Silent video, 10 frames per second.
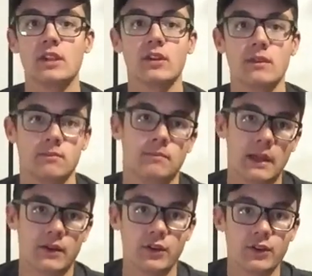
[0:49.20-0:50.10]
you can
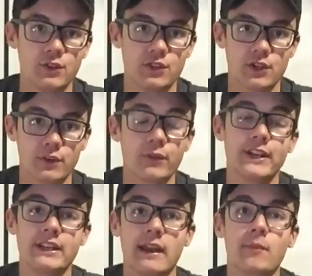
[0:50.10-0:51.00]
better use your
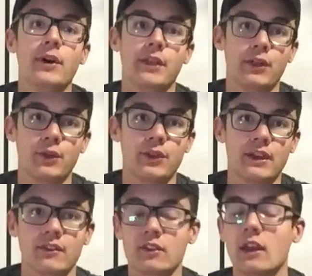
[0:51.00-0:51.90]
free time with other
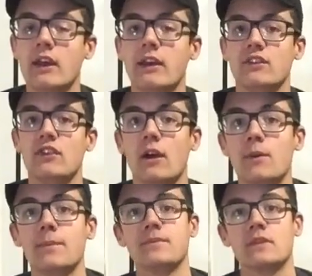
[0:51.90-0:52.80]
things.
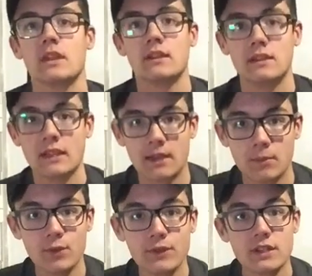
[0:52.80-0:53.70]
So, the
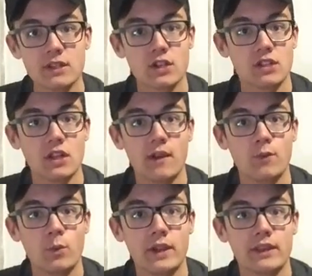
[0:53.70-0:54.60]
movie starts
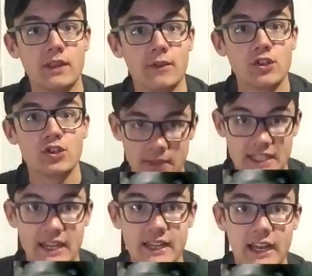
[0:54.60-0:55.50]
off with the Avengers
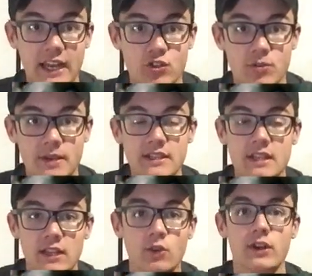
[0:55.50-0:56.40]
attacking a Hydra
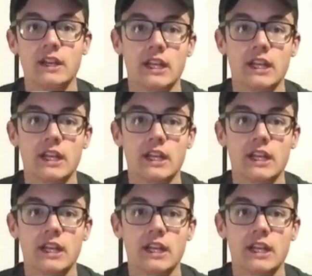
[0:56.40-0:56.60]
base in order